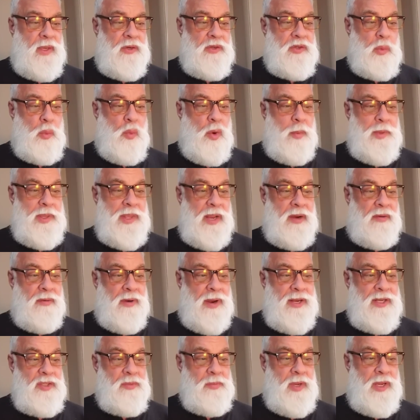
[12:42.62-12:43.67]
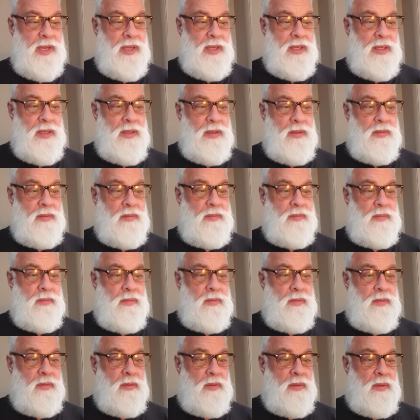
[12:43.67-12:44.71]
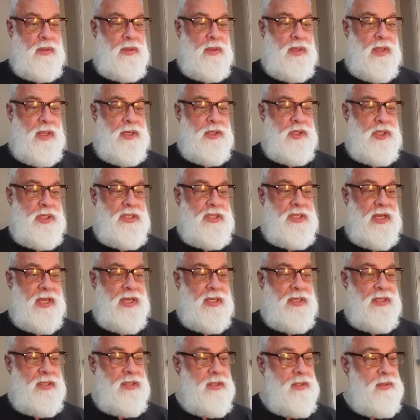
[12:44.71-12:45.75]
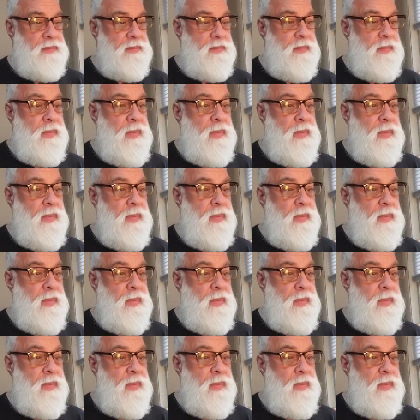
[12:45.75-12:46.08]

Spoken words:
Here's a woman that writes me, and she says,